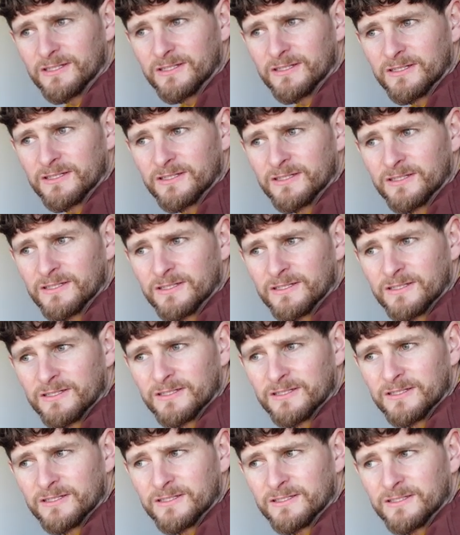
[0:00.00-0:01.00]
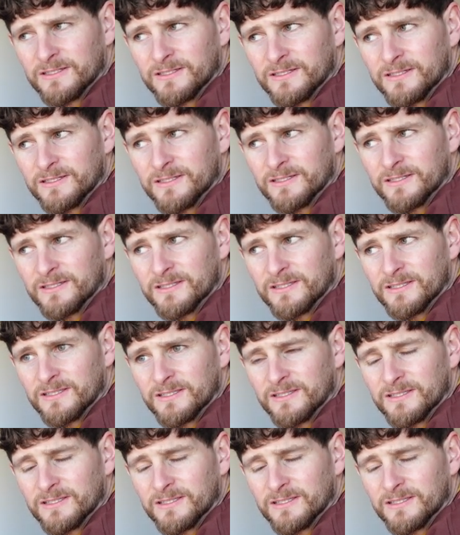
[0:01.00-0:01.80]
(no one is talking)